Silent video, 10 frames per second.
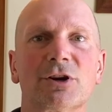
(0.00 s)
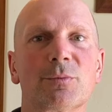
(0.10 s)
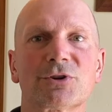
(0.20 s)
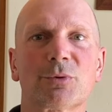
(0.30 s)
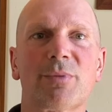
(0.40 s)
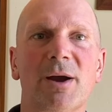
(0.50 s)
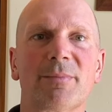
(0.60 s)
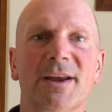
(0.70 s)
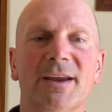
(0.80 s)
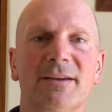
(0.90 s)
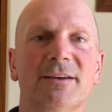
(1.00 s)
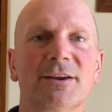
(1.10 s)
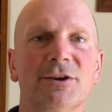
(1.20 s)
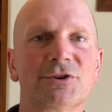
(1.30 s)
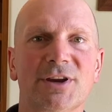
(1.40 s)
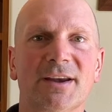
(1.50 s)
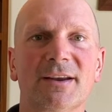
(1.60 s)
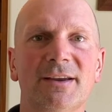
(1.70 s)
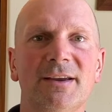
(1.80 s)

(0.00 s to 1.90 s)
commercial property in Eugene